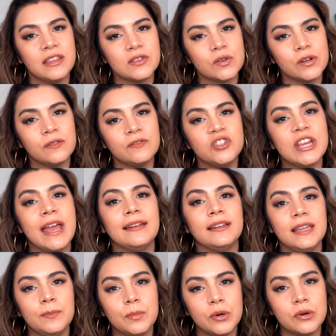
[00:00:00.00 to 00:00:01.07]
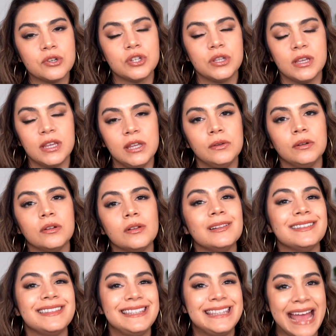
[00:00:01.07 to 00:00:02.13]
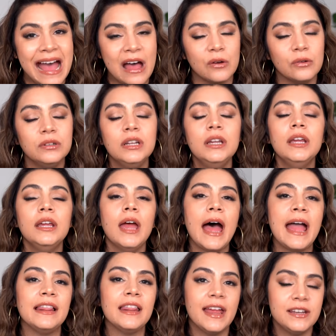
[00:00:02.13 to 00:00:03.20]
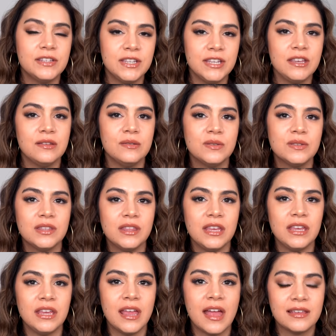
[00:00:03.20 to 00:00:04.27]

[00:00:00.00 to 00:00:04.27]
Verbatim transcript: and sort of gently push the cuticle down. I like to use the